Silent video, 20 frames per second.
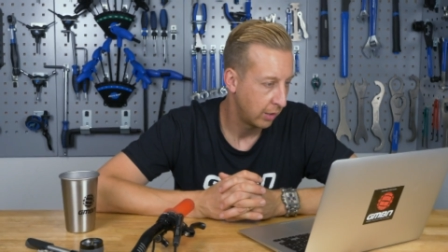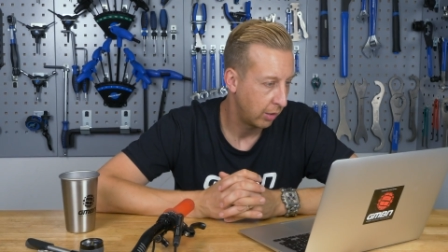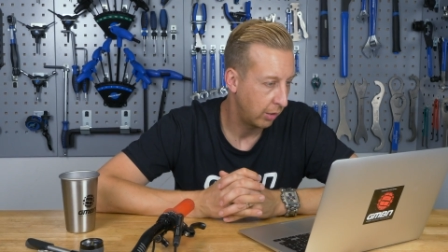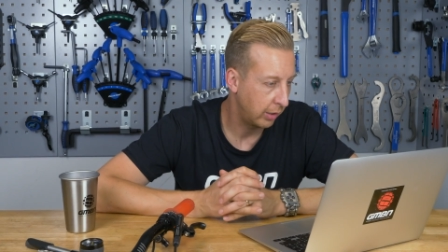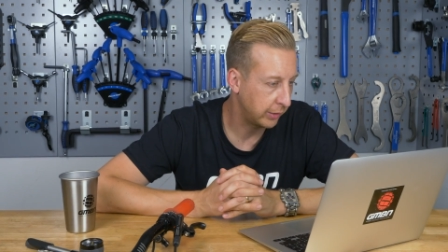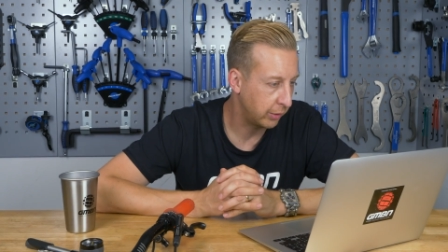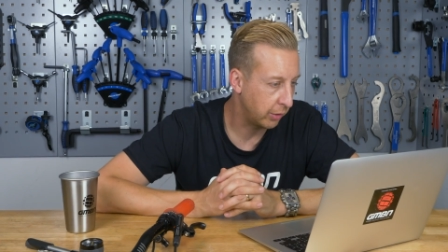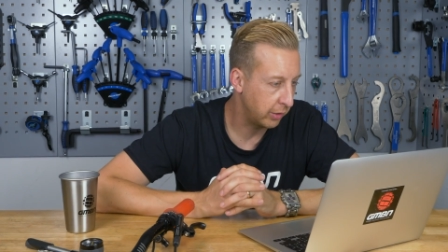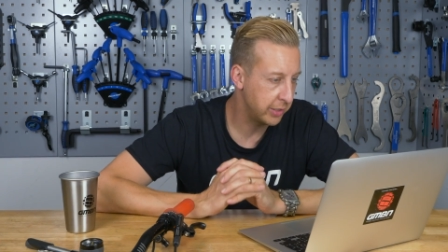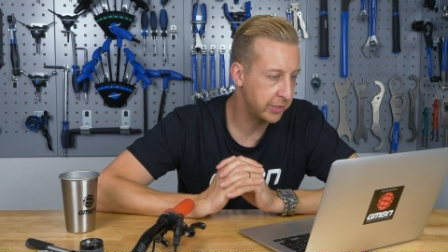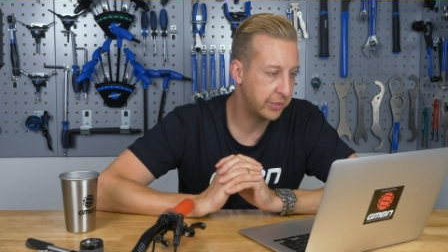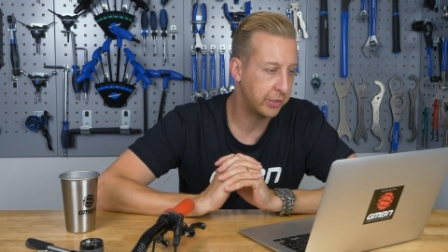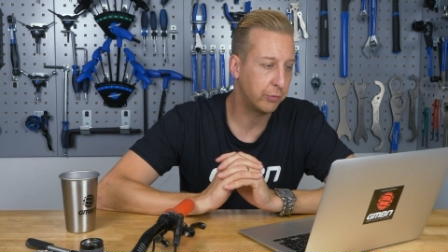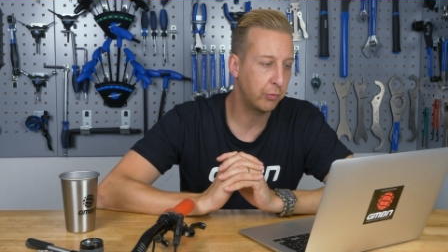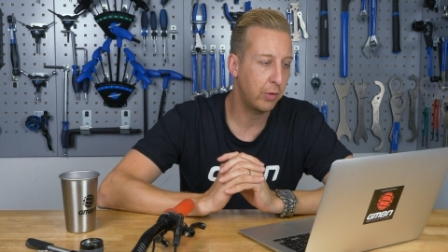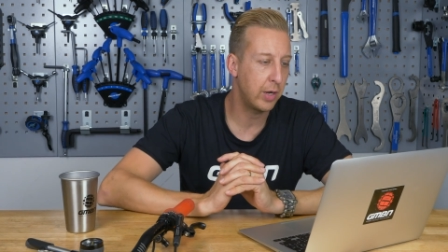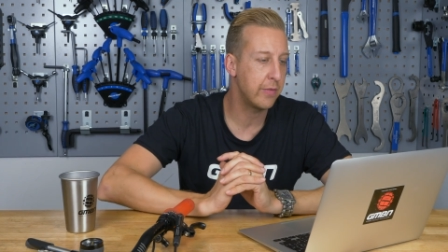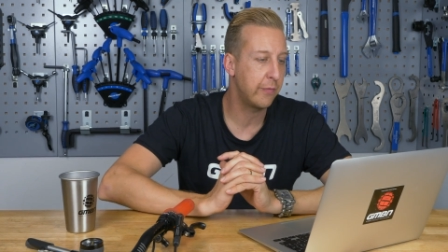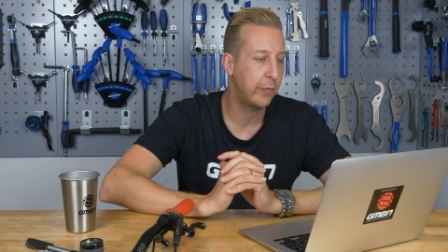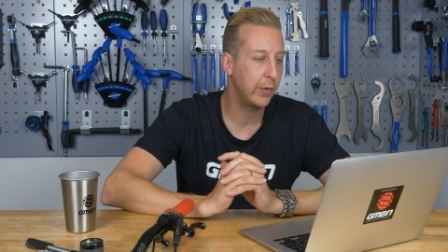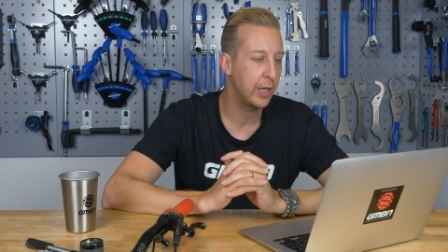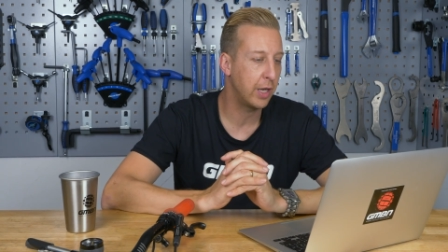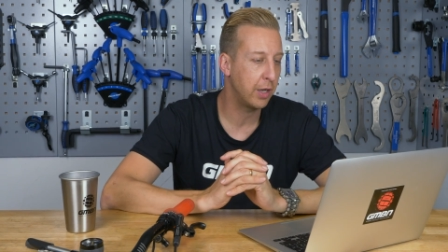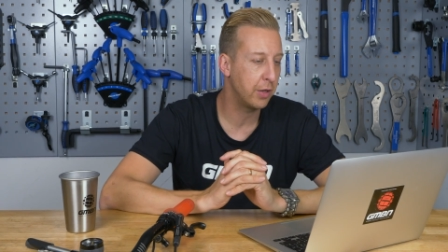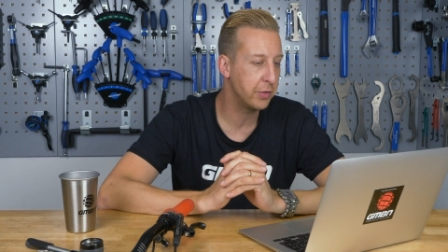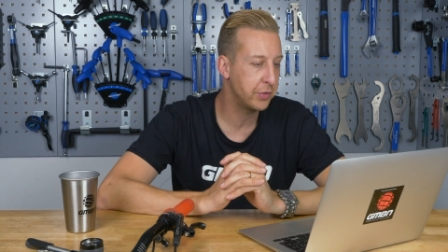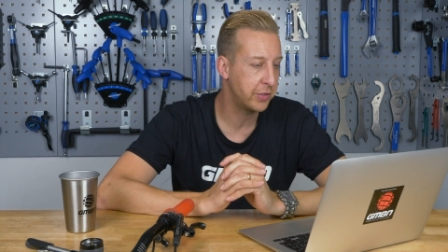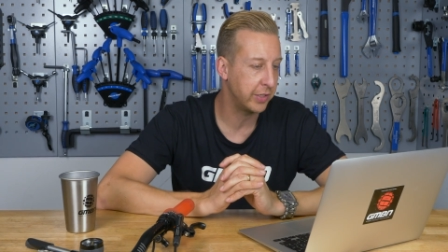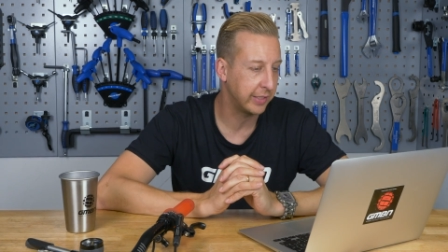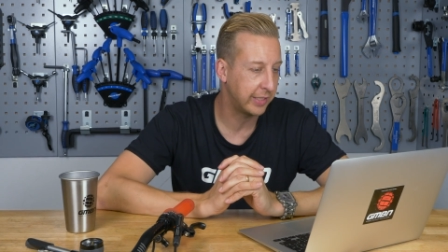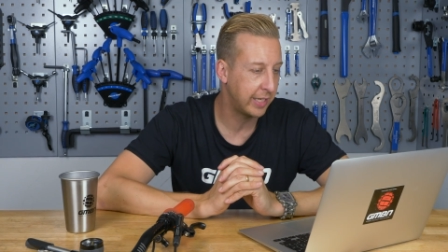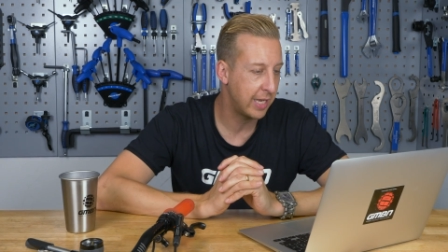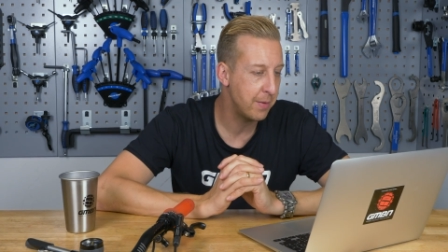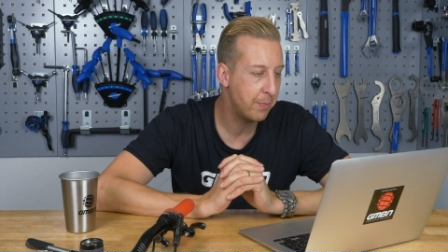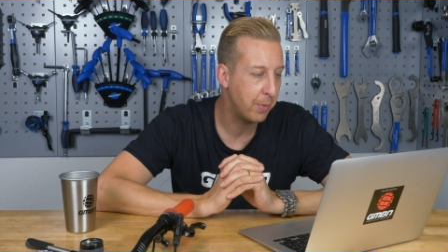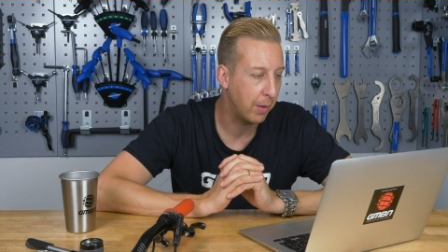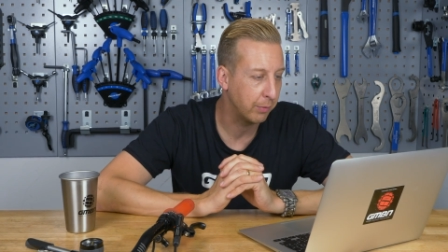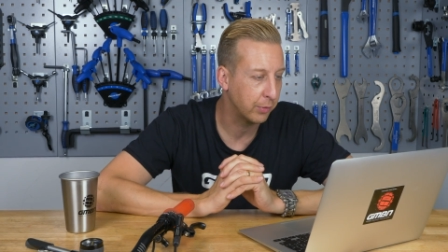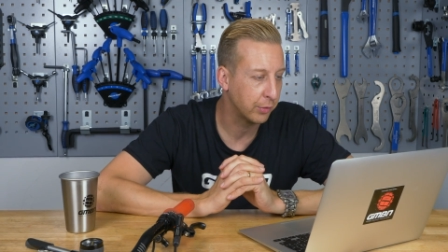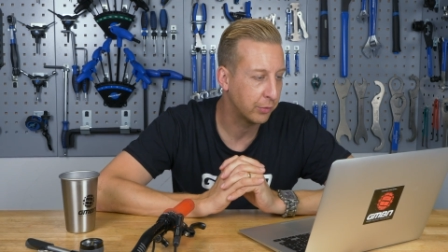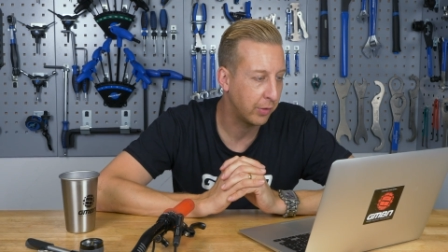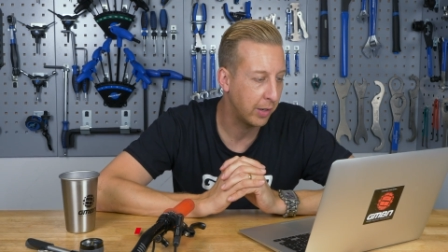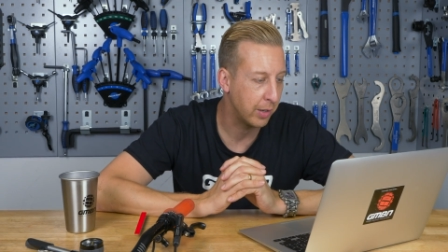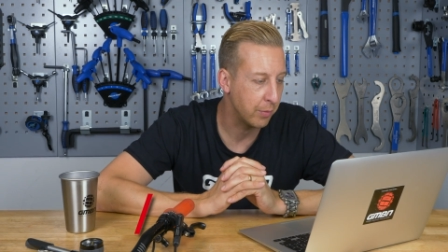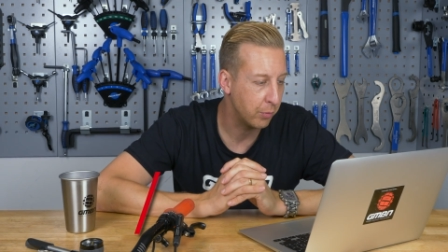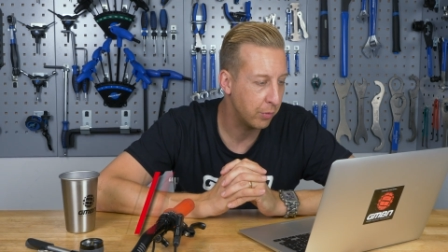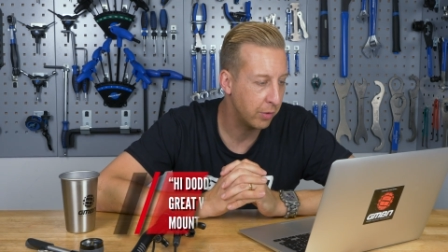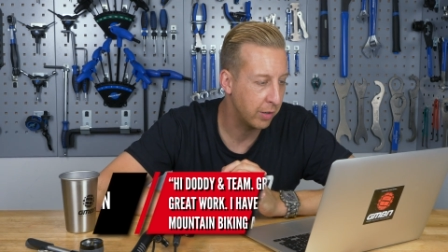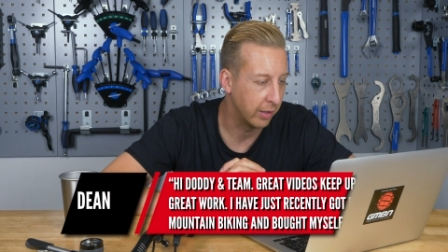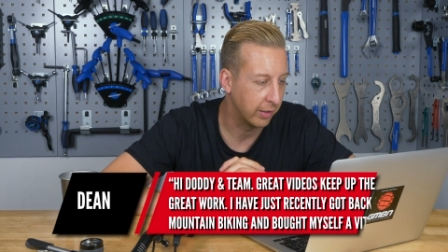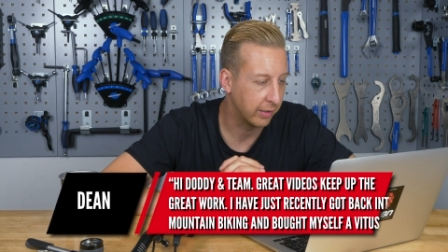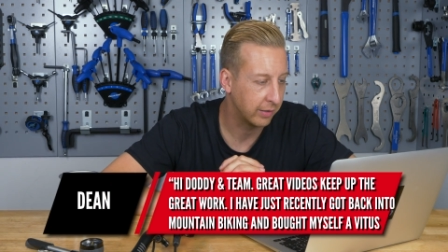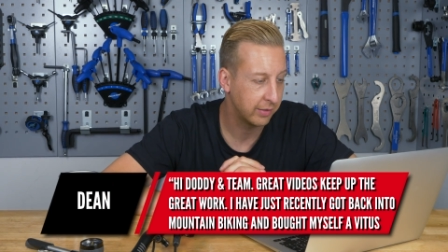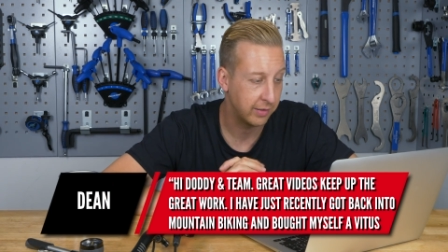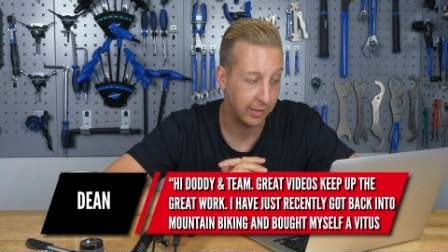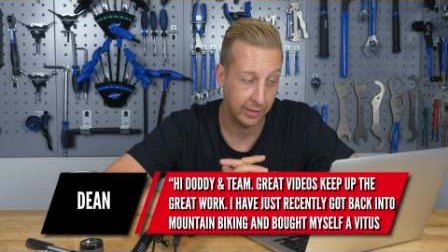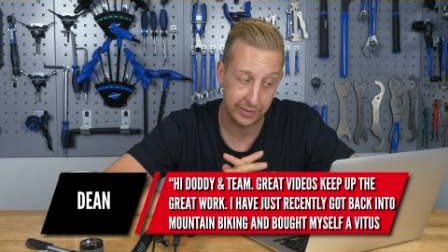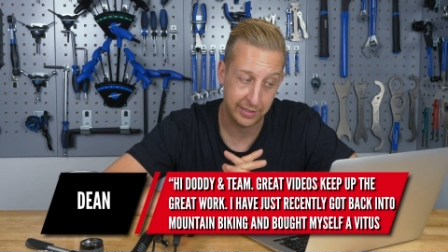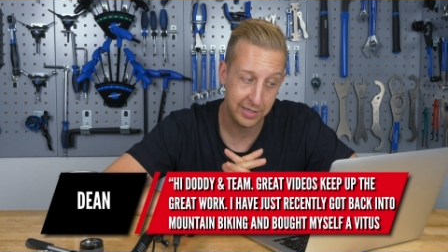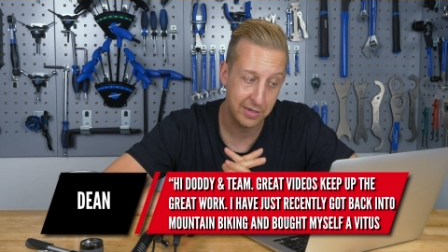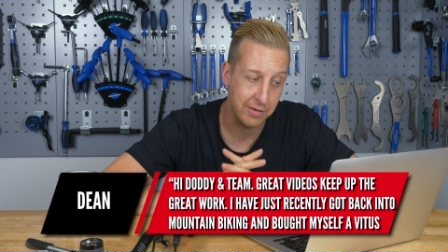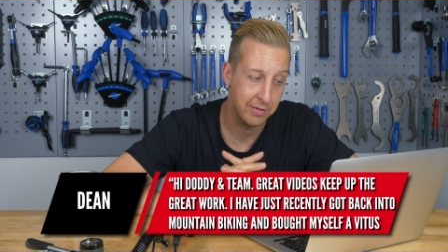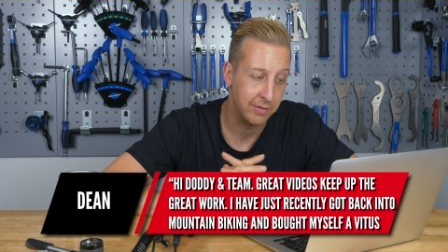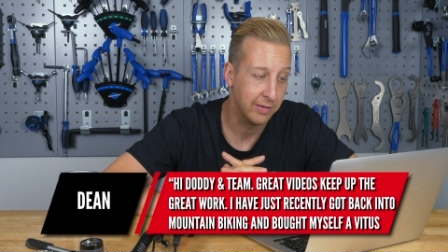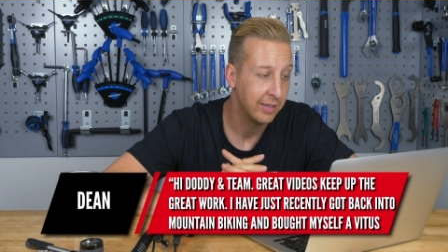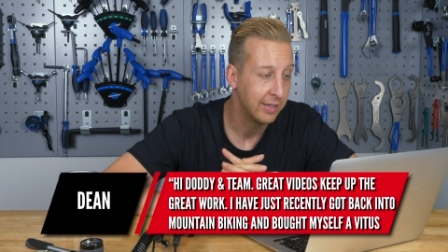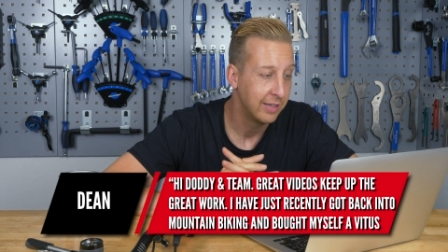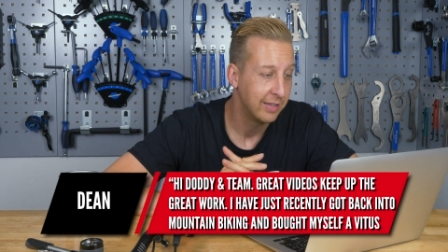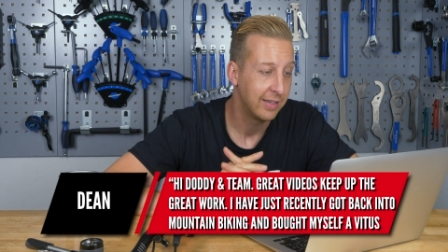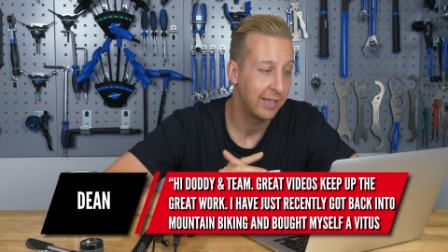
Hi guys, great videos, keep up the great work, thank you.